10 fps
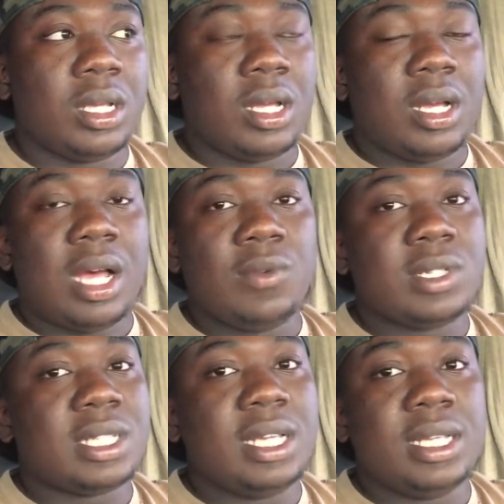I would
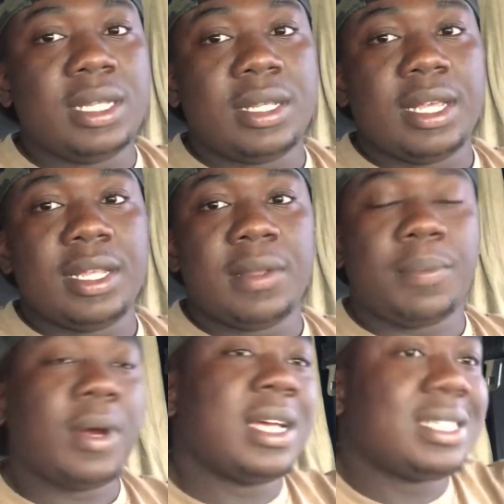say the
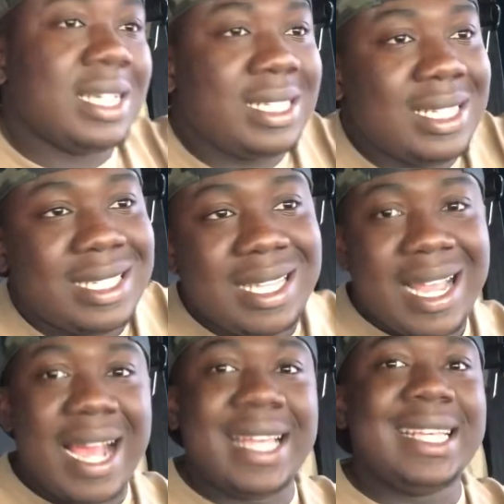process is
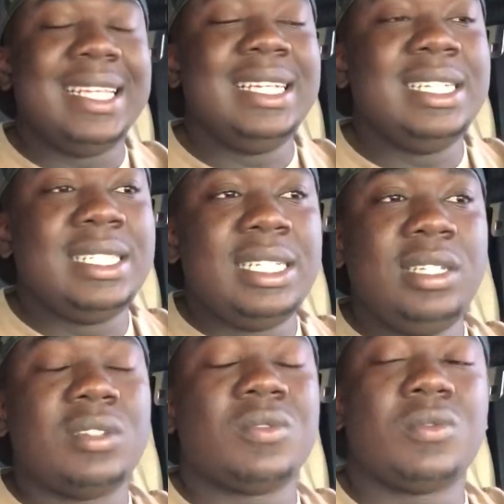not easy,
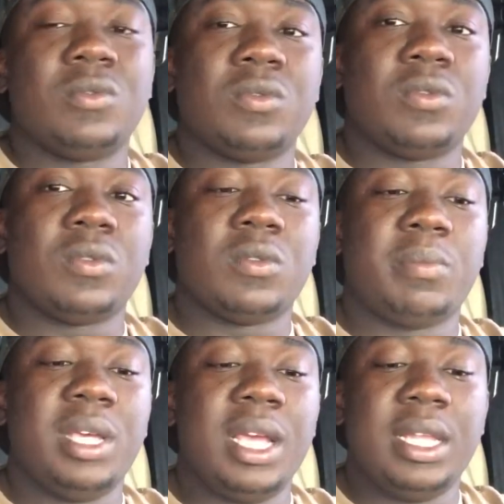
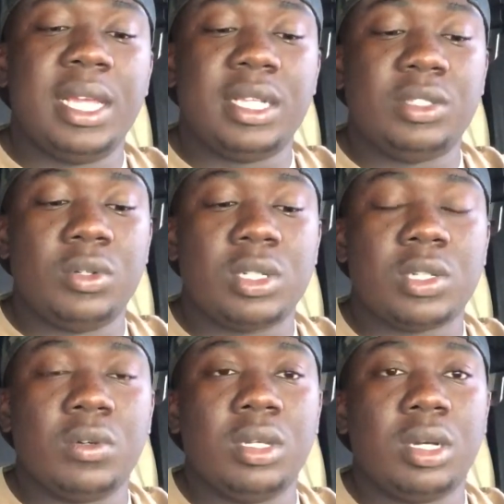being that you're
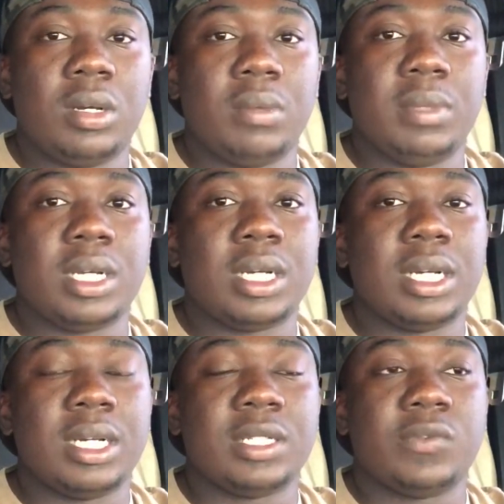so young,
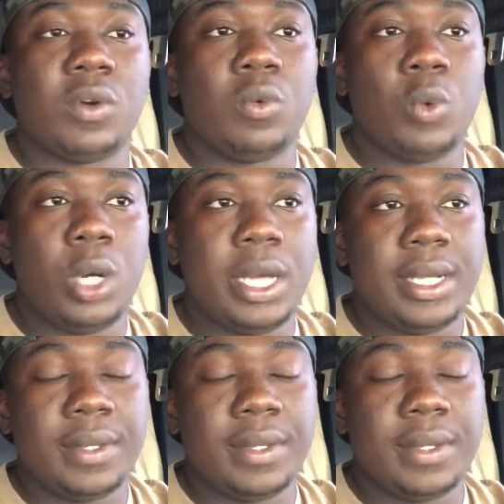because for one,